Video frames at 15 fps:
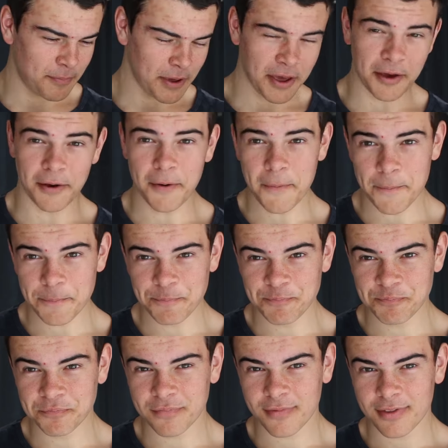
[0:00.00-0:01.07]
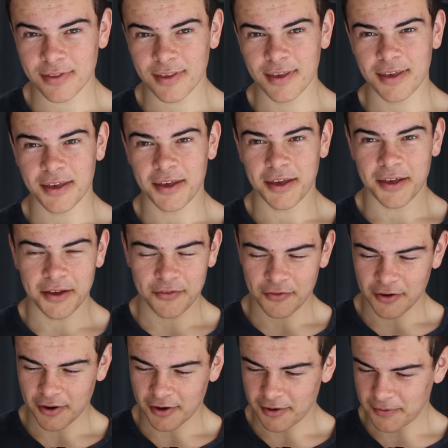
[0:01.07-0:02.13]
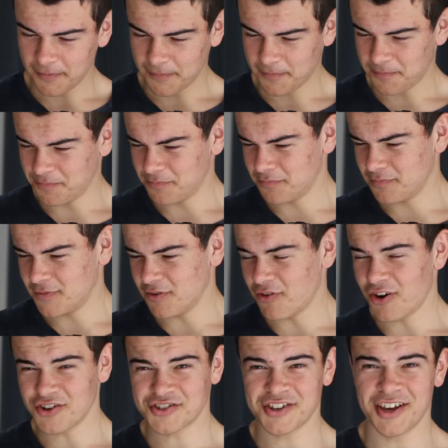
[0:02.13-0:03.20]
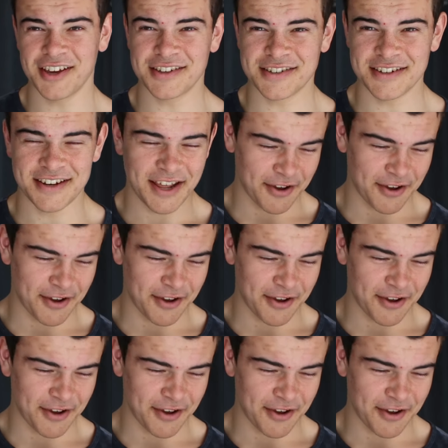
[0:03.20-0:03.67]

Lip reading: better if the rice cakes